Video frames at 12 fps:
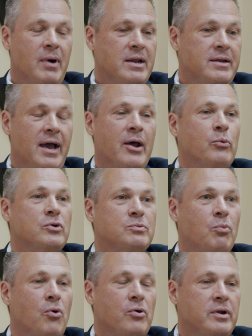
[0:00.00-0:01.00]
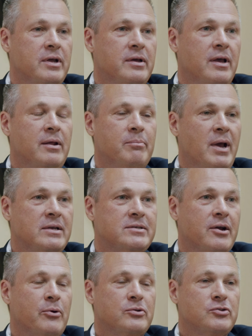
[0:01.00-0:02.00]
My dad was born in
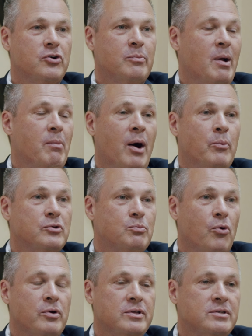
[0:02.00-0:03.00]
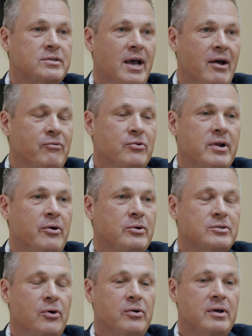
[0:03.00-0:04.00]
Mesa, Arizona. My mom was born in Safford,
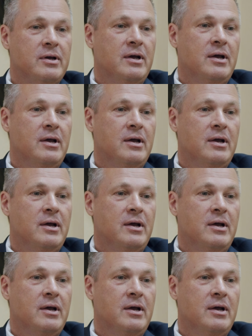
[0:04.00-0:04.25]
Arizona.